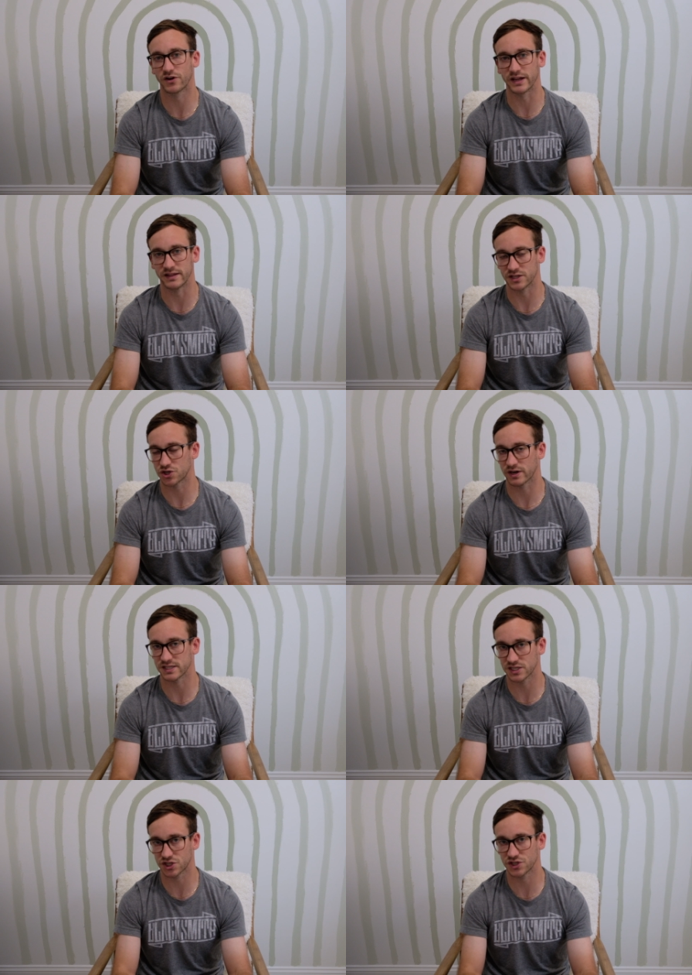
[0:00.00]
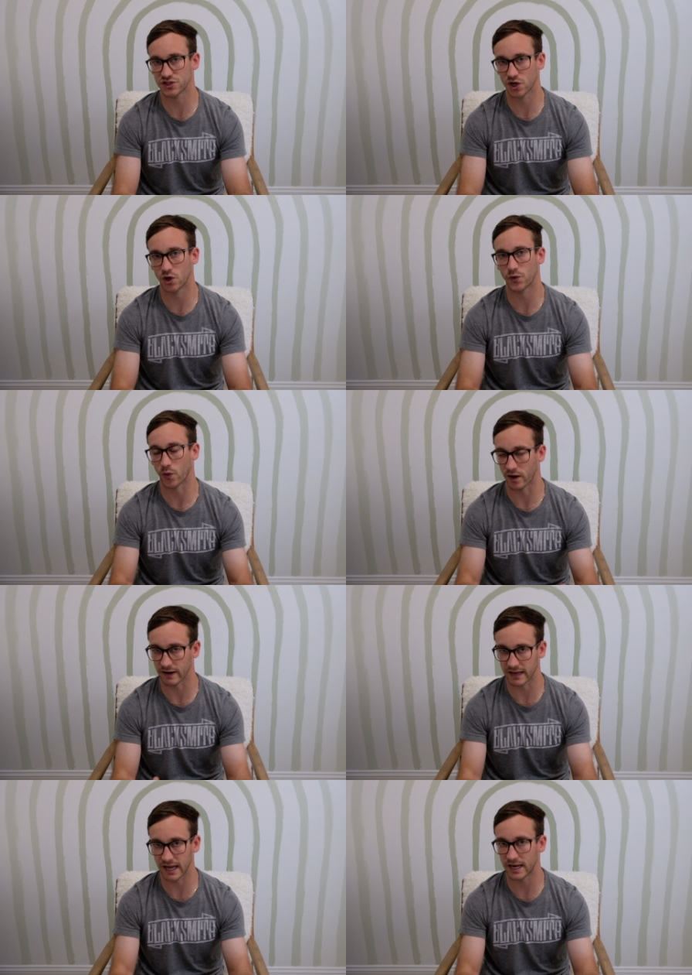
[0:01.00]
in the transition zone, where
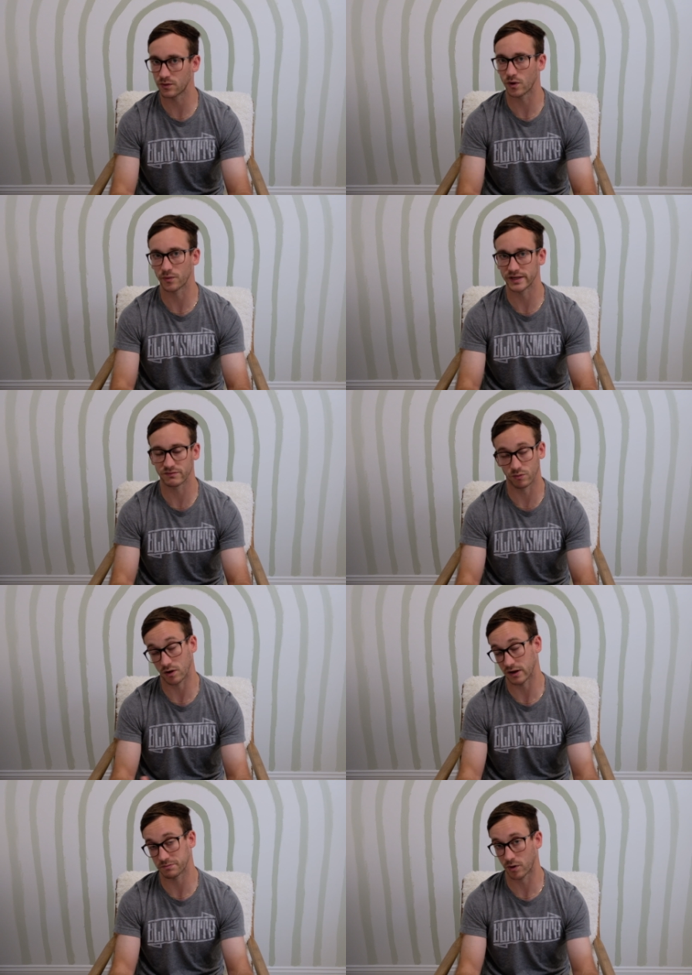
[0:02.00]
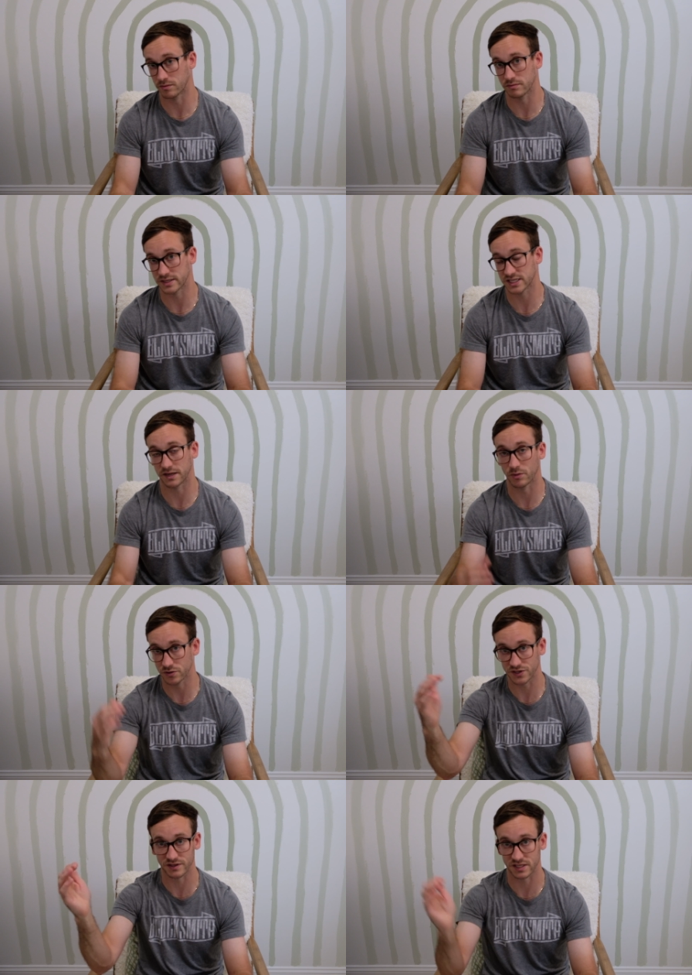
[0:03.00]
again, well, I'd probably say
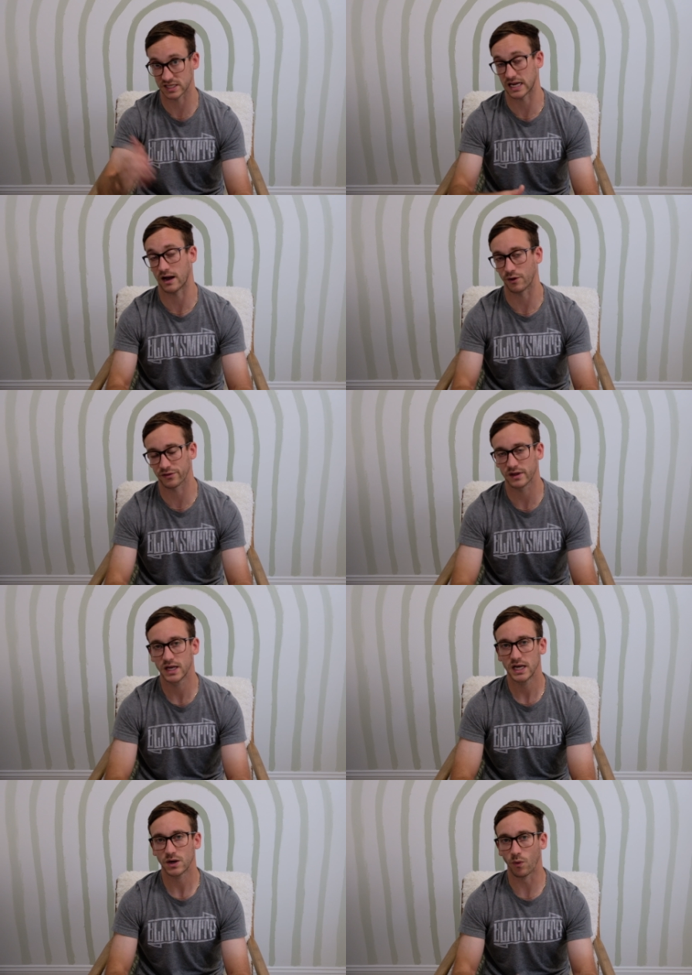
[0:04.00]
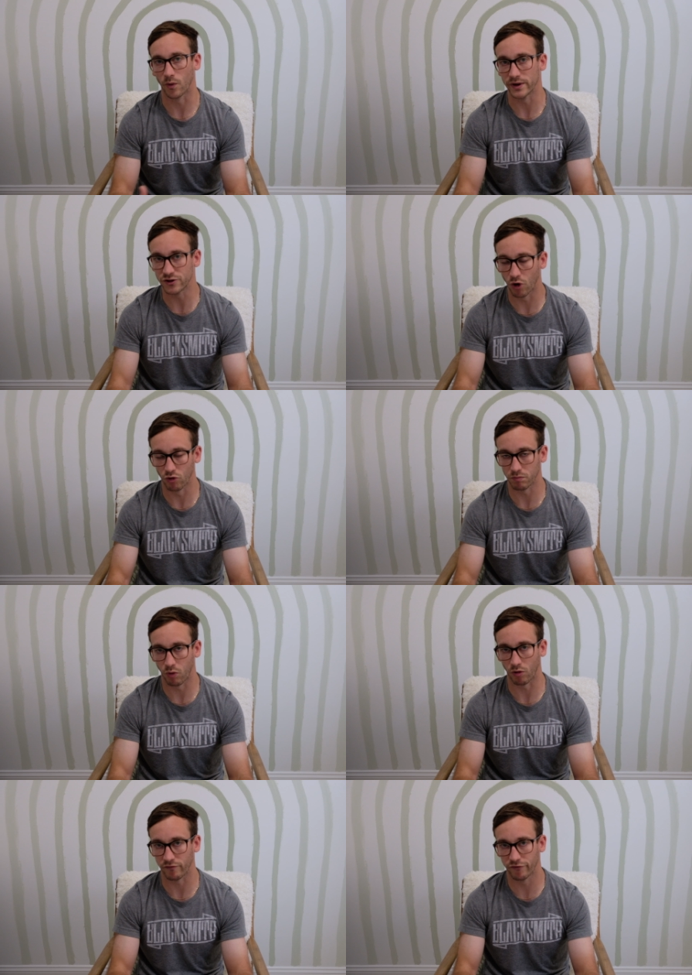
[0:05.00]
most of the South, where we don't
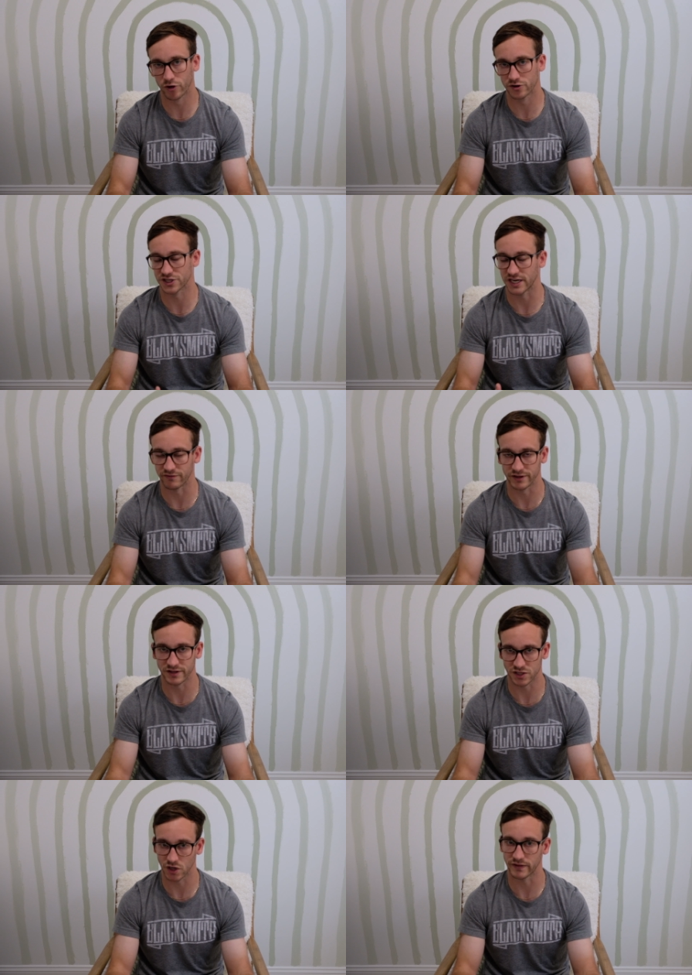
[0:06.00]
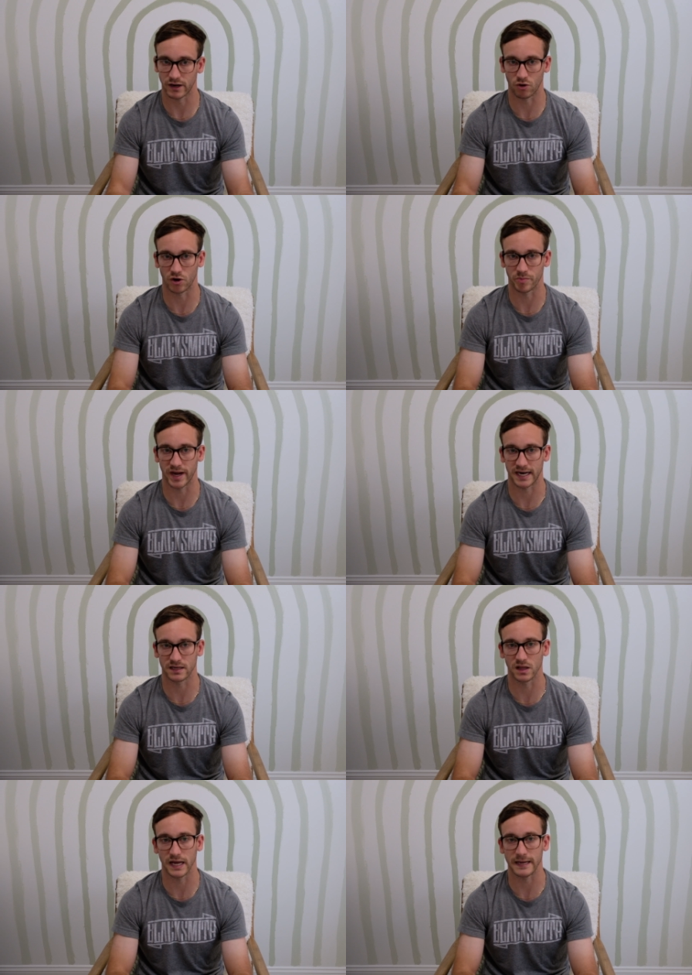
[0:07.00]
pour footers and everything's on that hard packed
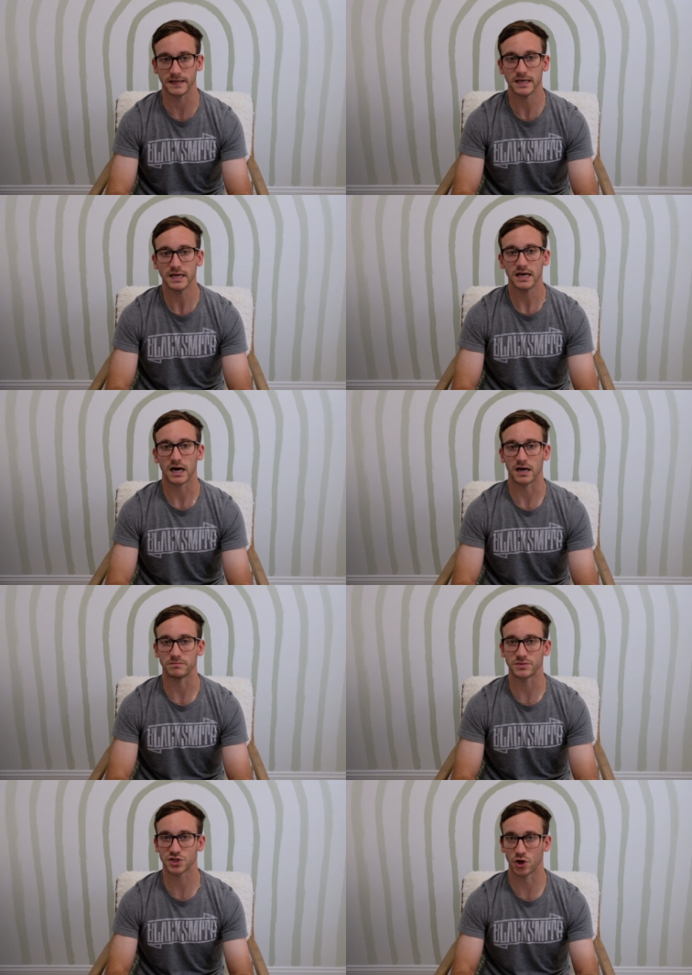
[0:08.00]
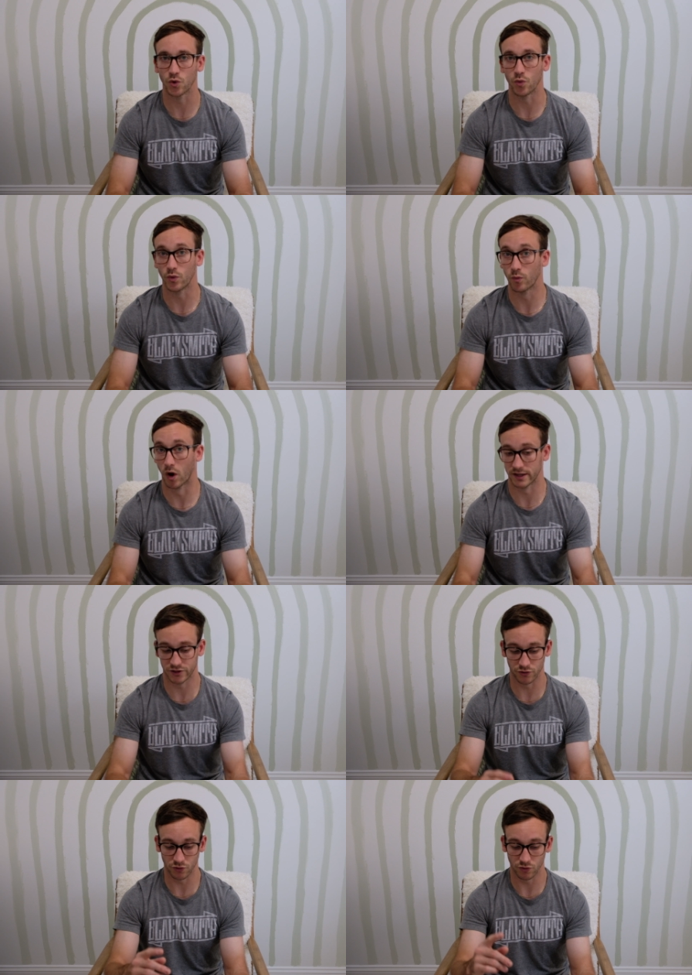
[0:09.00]
clay. So we want
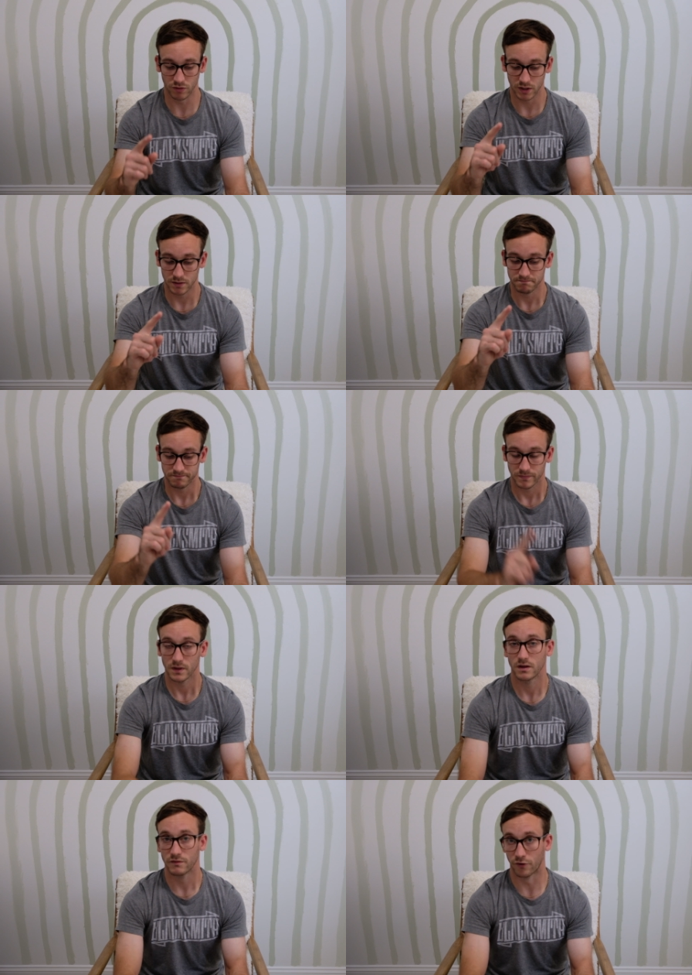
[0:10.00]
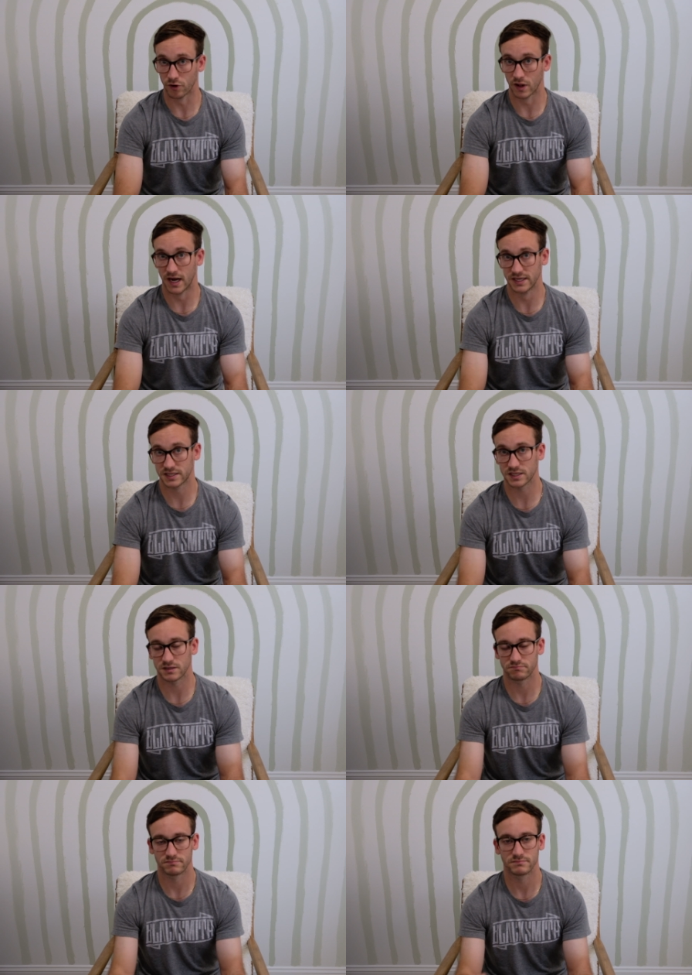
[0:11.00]
to fertilize,
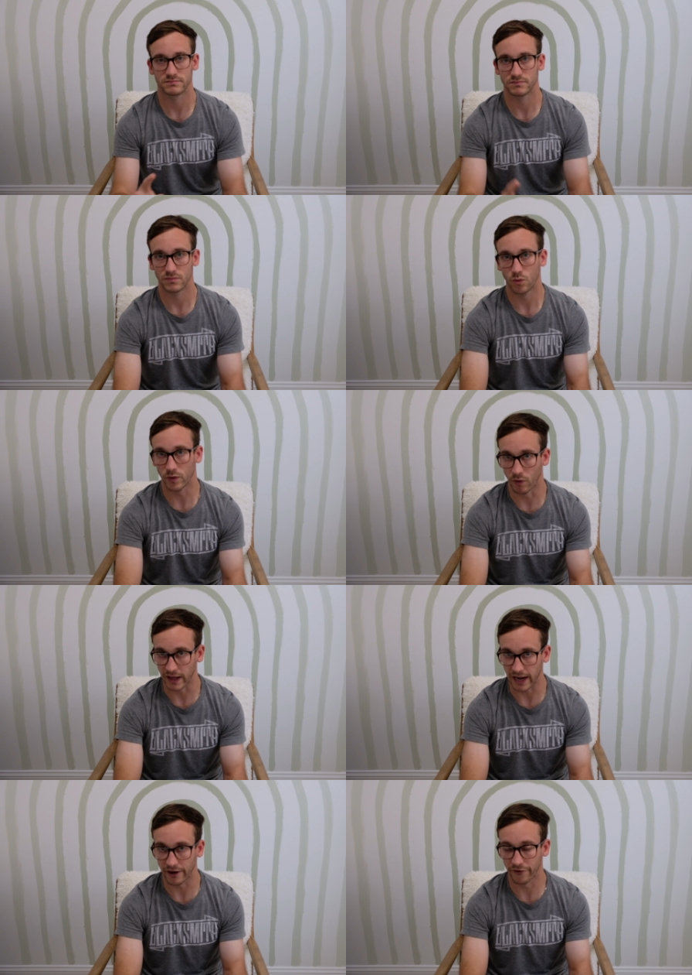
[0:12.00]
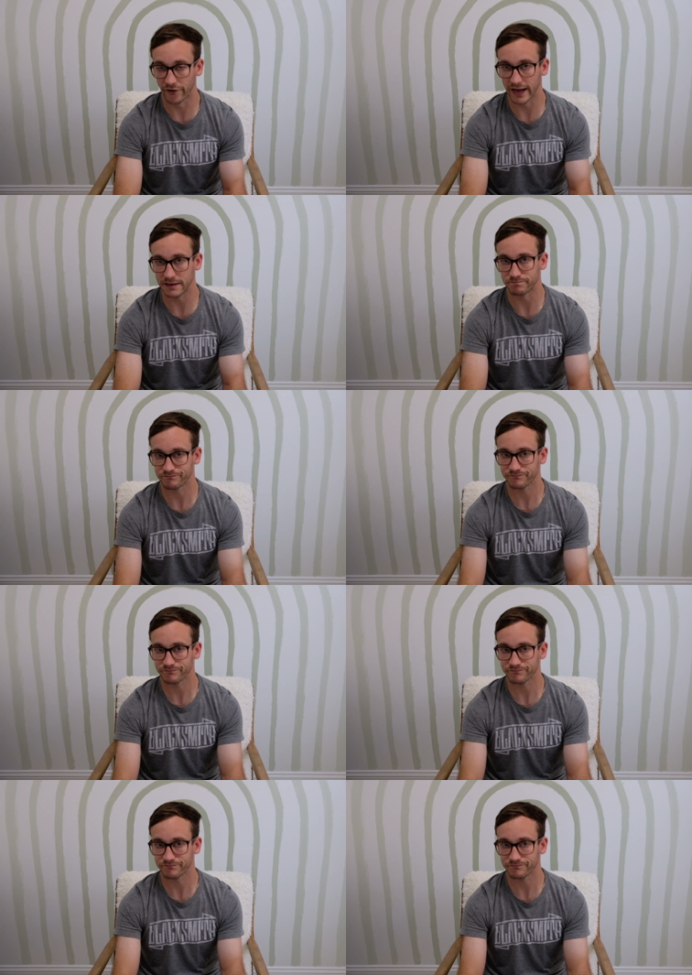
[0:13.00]
we want to aerate,